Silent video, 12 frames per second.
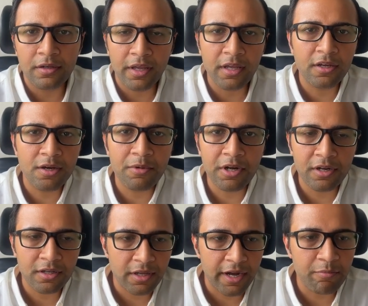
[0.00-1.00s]
income
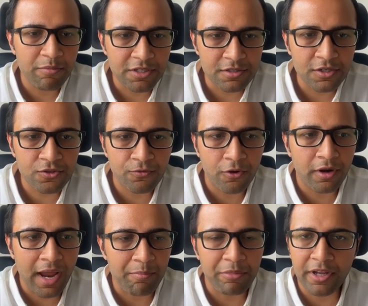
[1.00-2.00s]
under the head business for
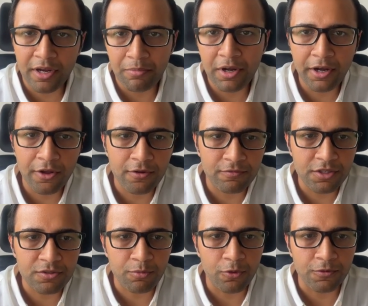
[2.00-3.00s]
applicability of
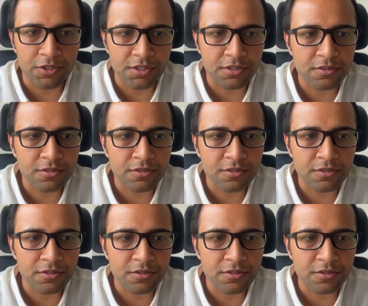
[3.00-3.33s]
this provision.